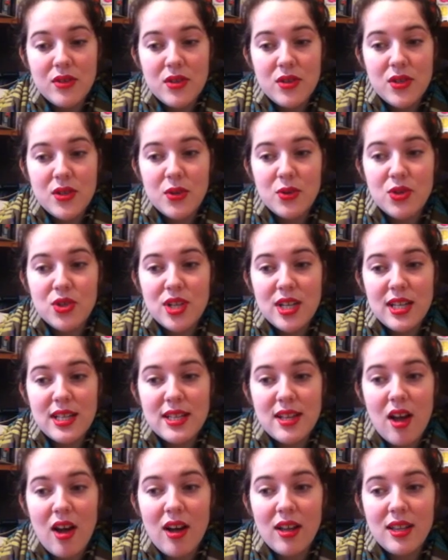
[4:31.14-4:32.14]
So
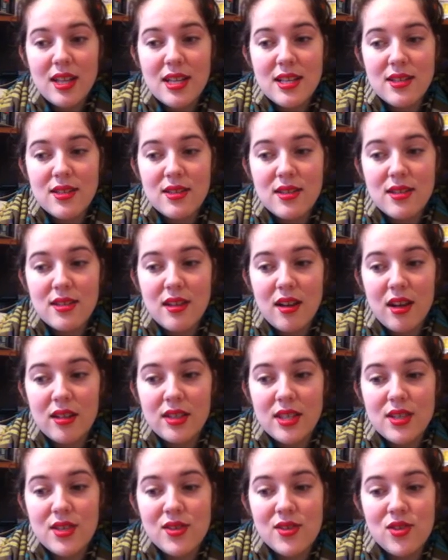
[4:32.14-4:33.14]
she's on
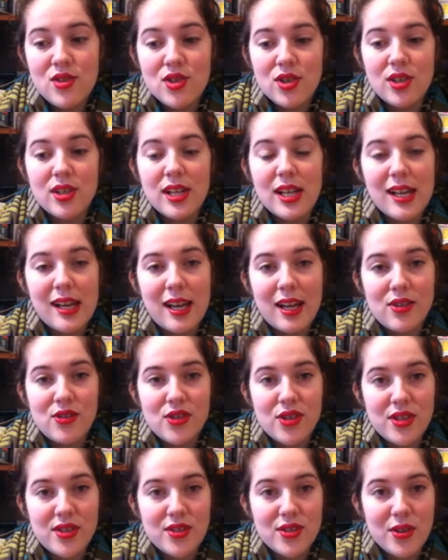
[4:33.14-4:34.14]
this journey, and
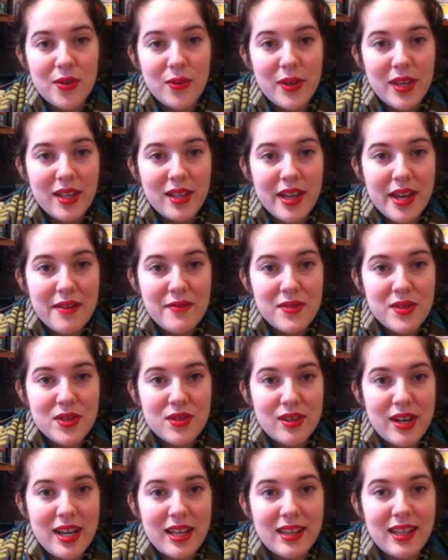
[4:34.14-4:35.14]
she's showing a lot of
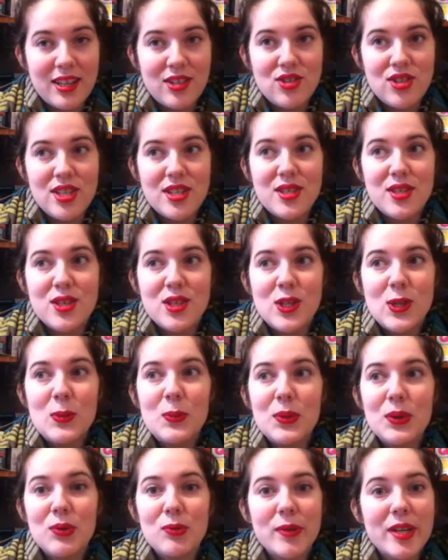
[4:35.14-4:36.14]
strength, and she's
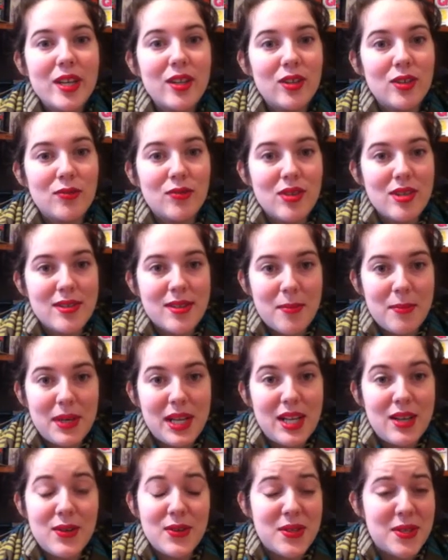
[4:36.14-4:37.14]
super regal for
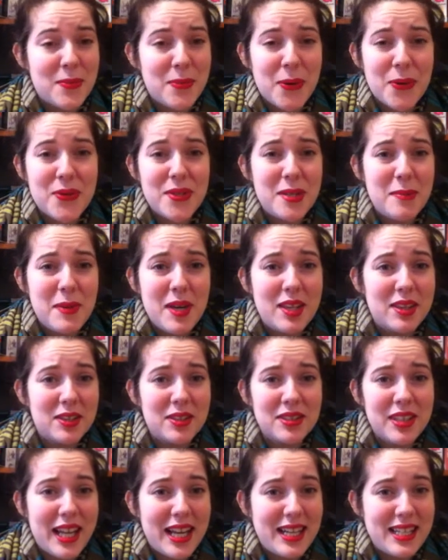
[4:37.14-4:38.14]
somebody who's supposed to be in
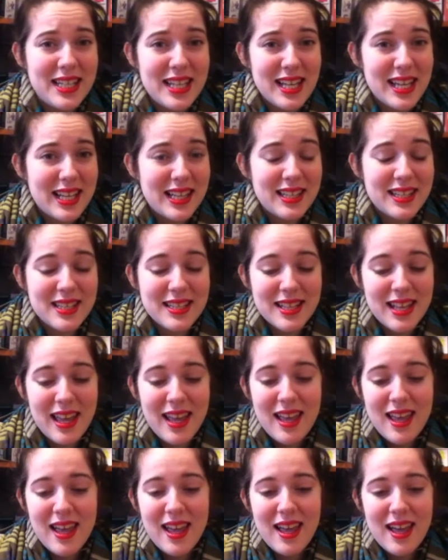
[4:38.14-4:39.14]
their late teens,
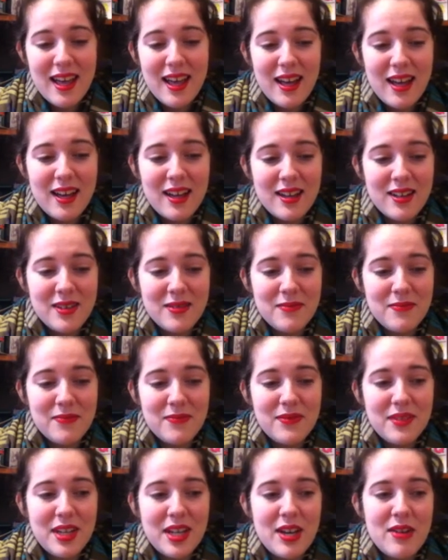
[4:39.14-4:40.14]

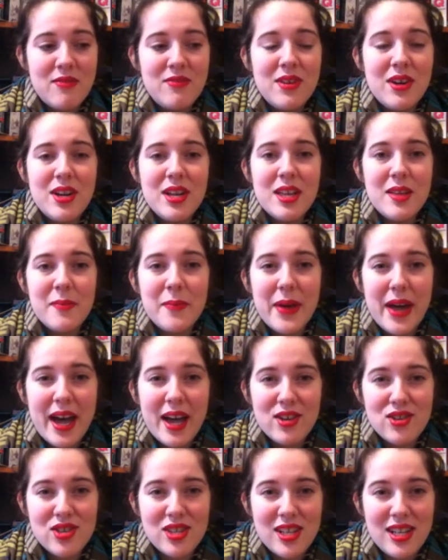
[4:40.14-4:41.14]
and very
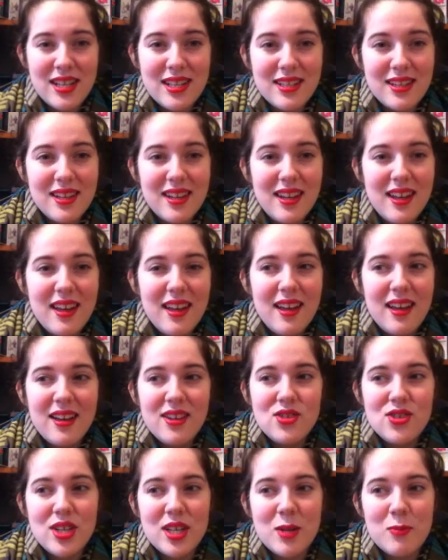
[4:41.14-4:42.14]
compassionate.
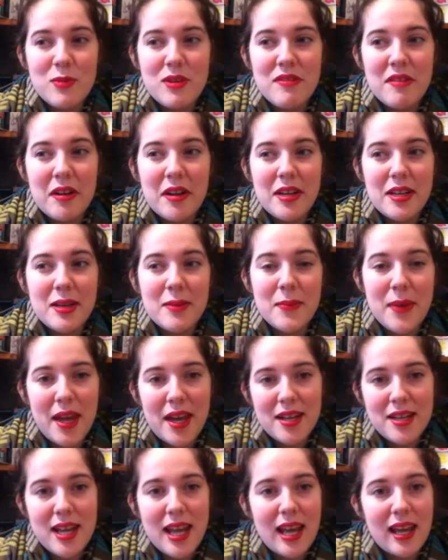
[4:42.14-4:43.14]
She can be very
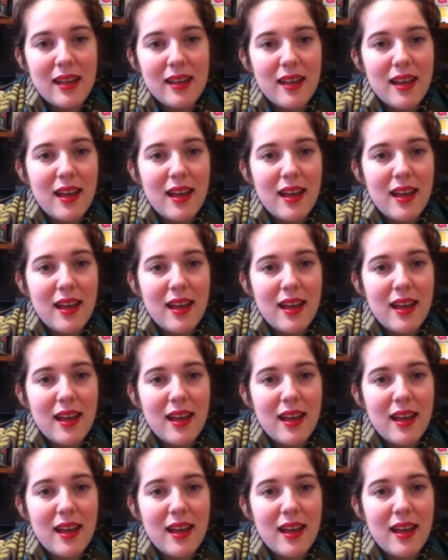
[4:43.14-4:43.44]
commanding.